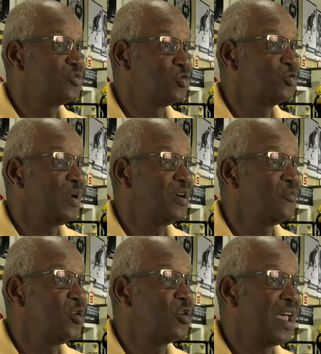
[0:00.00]
through
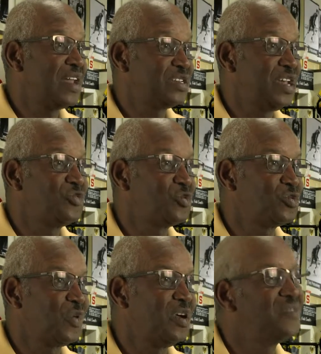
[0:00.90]
12. We only had 10 through
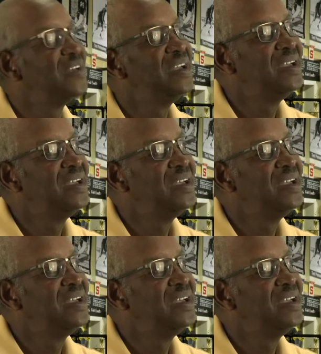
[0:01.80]
12.